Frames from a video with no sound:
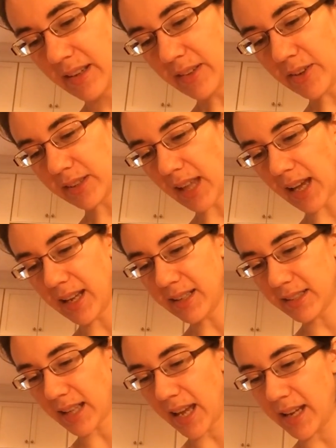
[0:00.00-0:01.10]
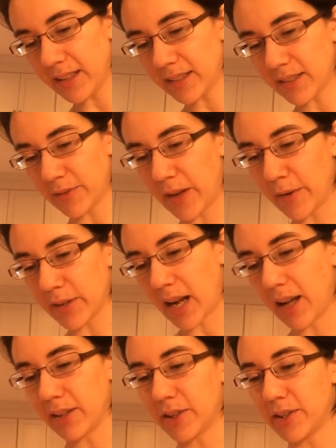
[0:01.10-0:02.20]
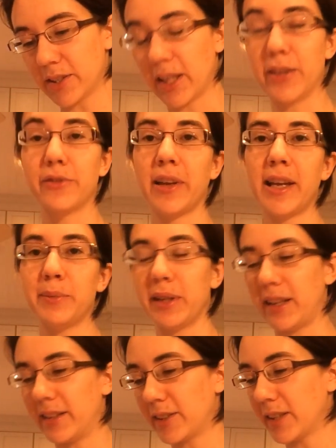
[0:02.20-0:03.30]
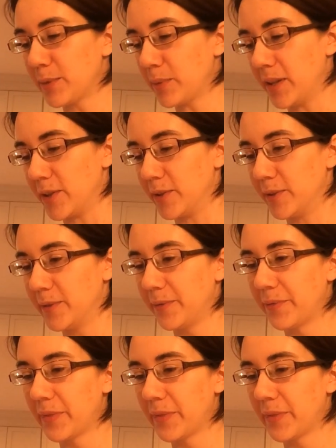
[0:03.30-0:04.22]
Their likes, hates, favorite colors, and family. So that's pretty cool.